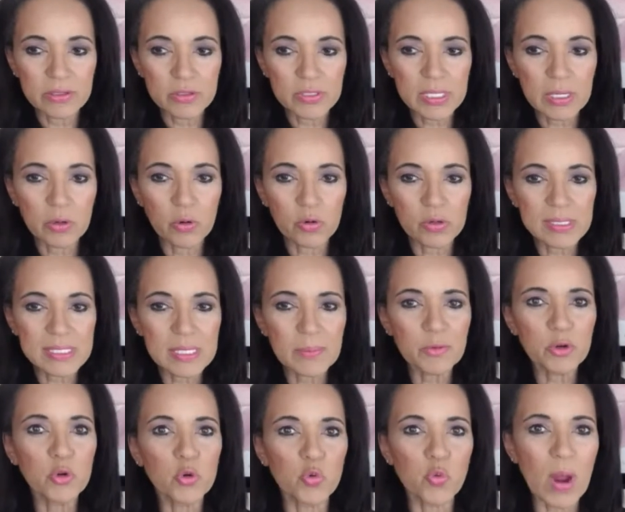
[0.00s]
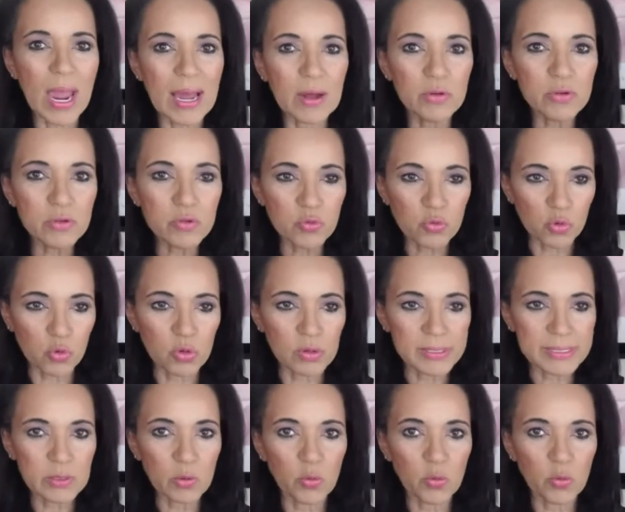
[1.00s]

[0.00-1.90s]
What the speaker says: There's some ground rules